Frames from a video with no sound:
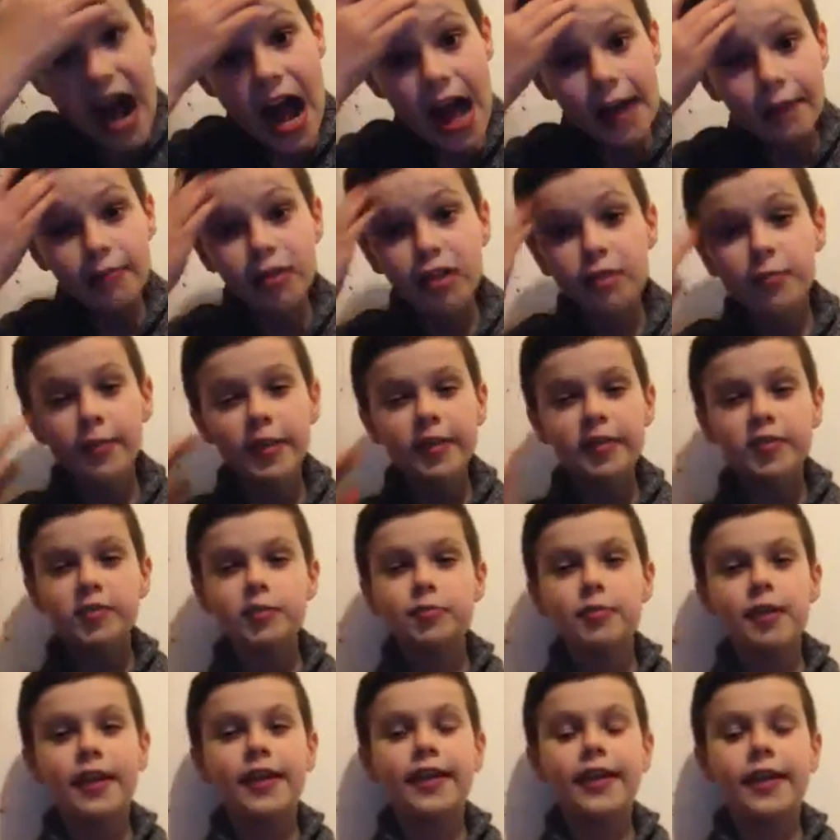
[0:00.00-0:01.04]
I'm going to be
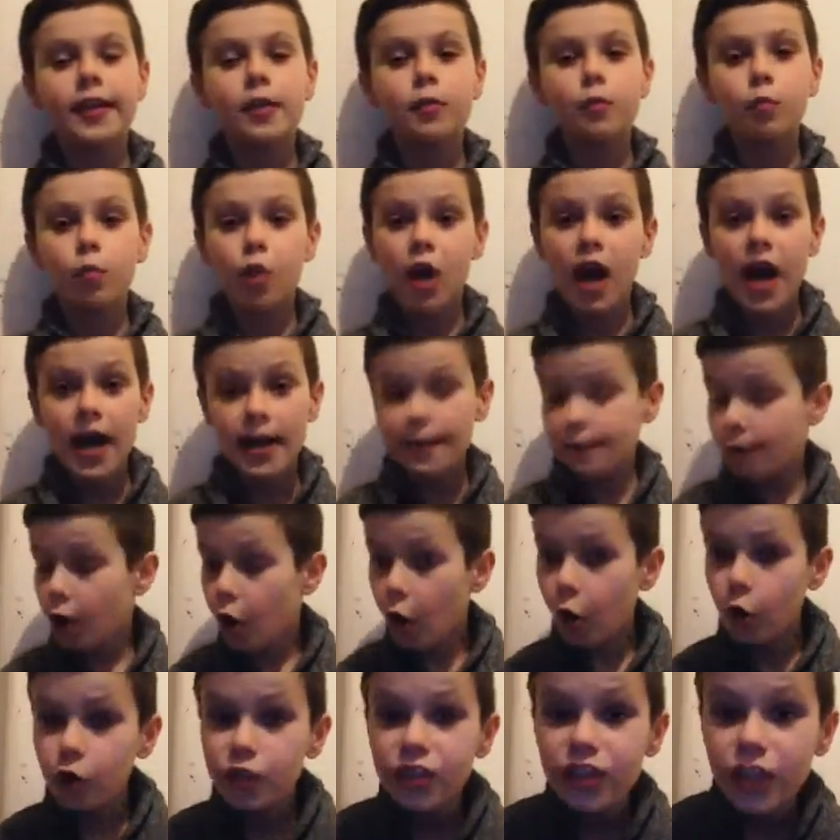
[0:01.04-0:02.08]
explaining what I am
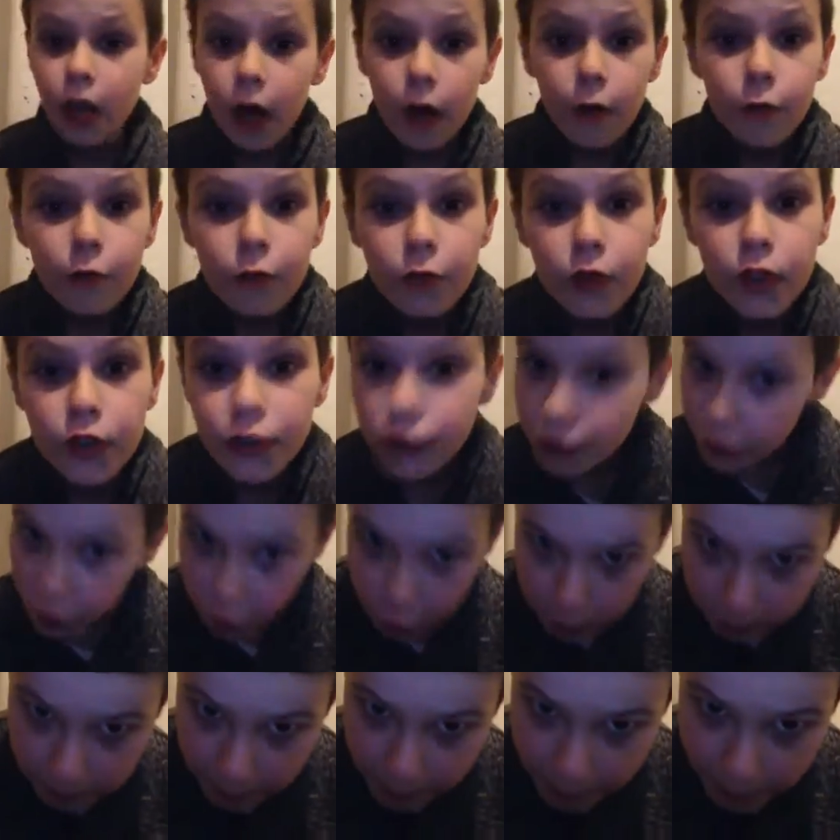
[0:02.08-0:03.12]
holding off
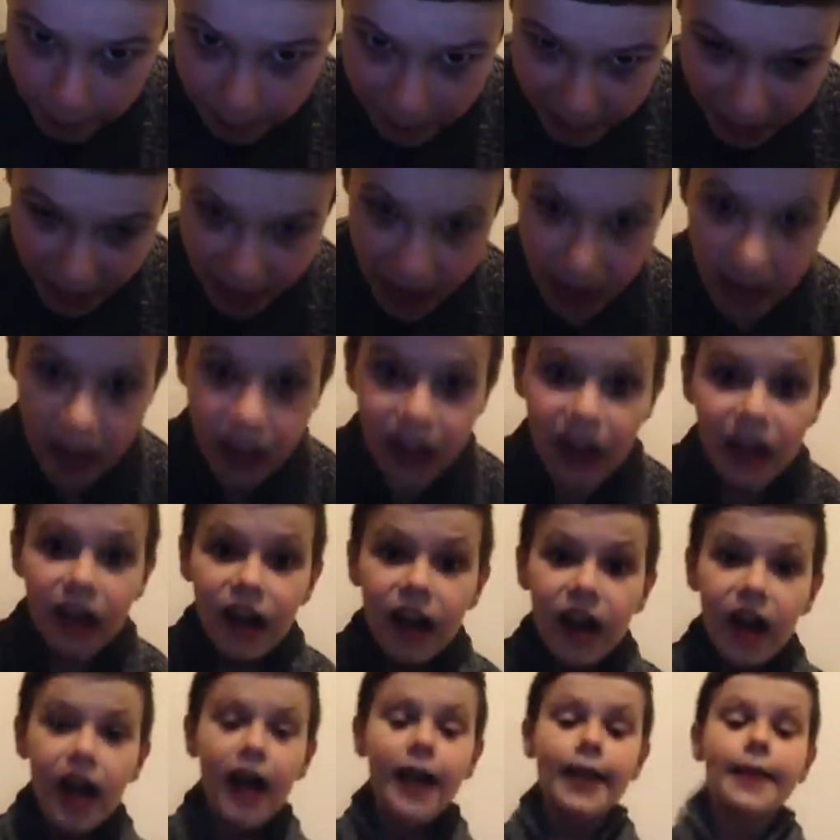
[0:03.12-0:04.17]
soon.
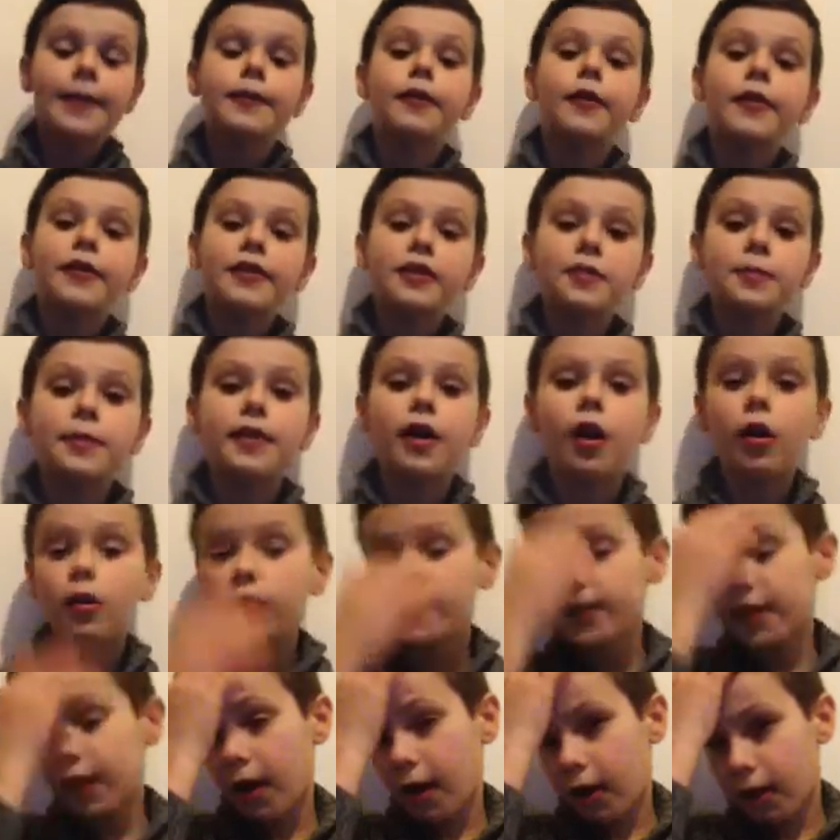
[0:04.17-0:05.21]
I am going to be
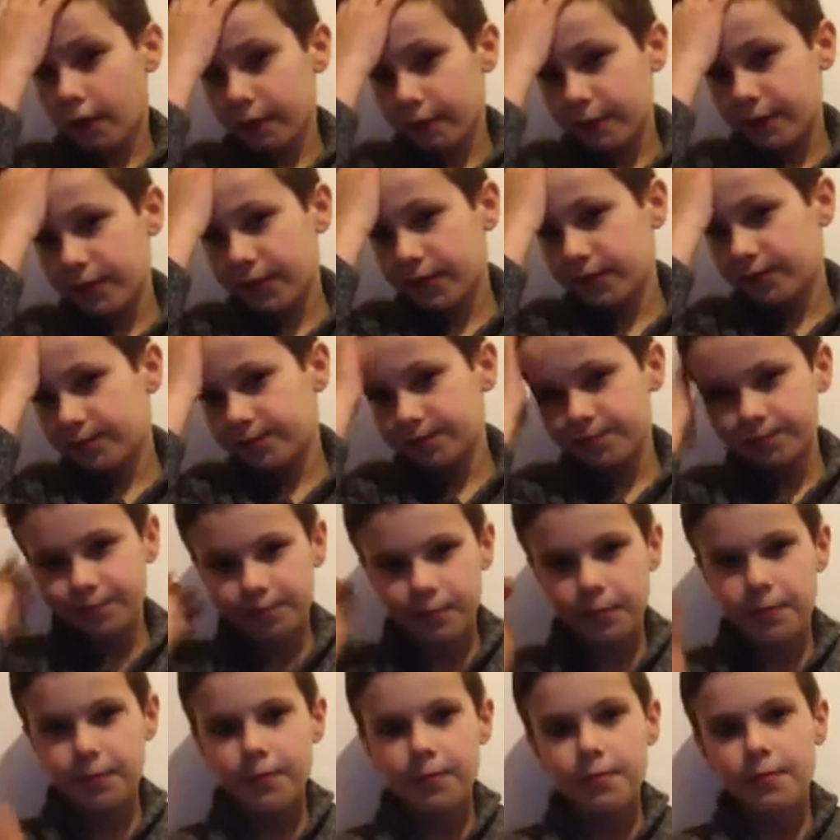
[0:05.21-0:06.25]
holding off
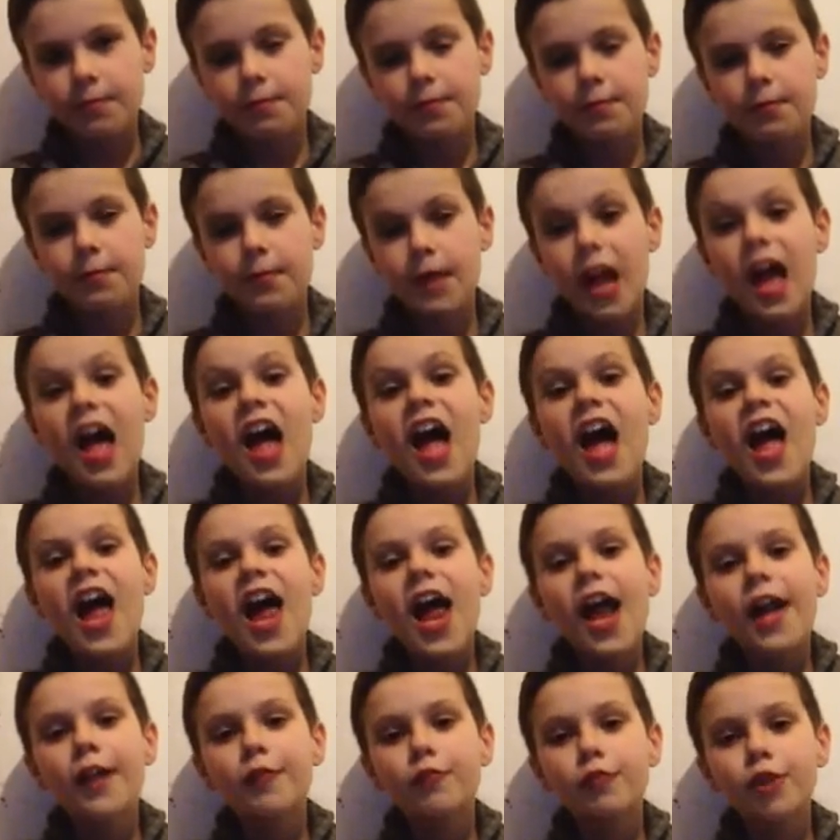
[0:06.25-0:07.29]

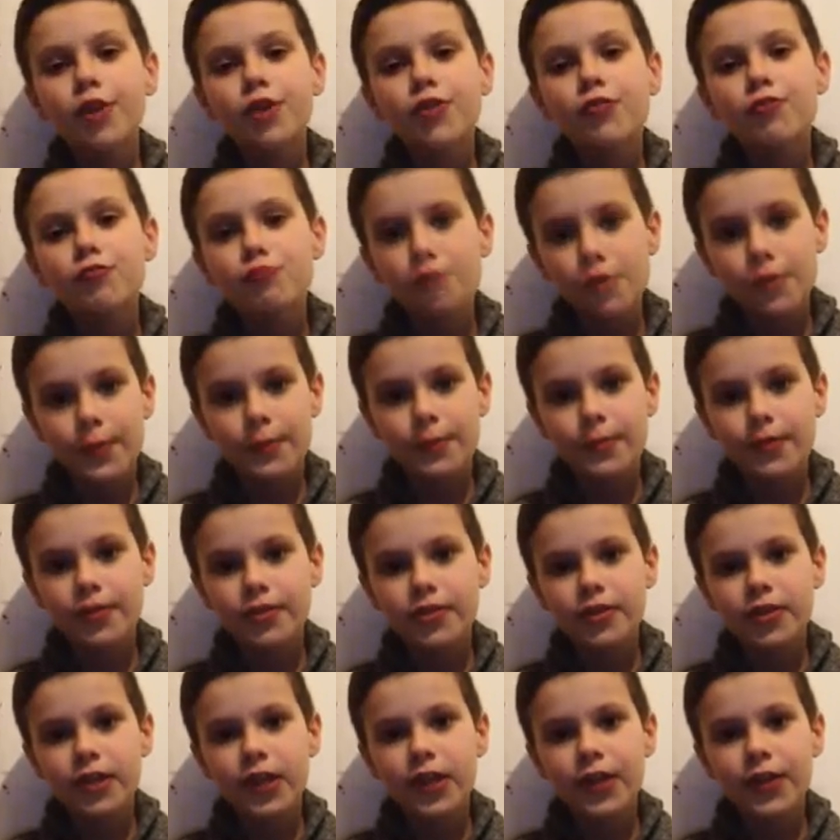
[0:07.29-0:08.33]
a
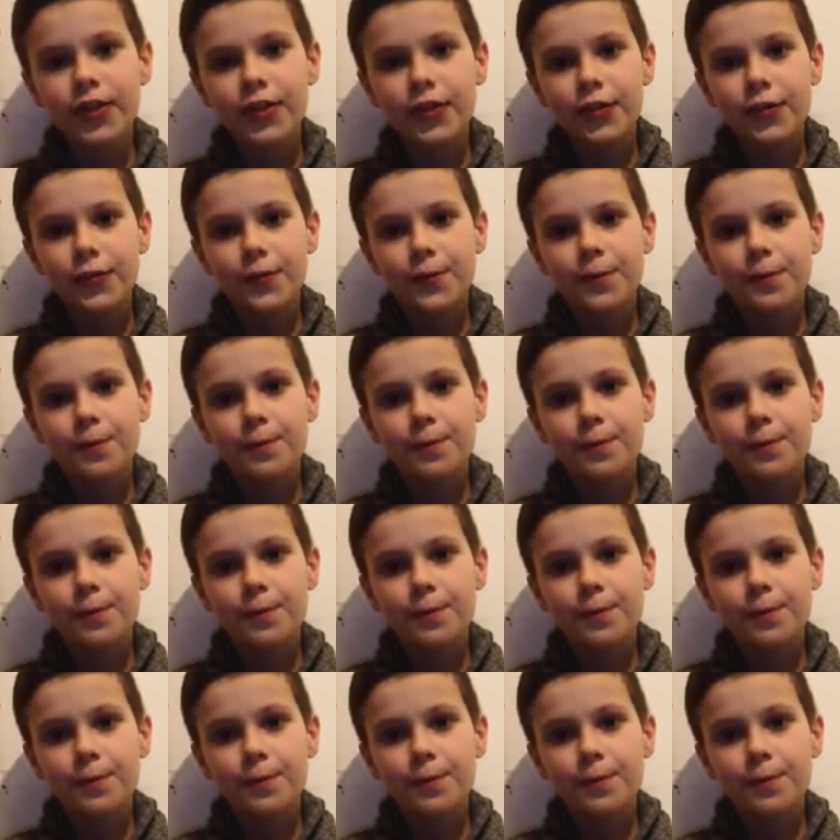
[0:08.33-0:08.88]
recruitment challenge.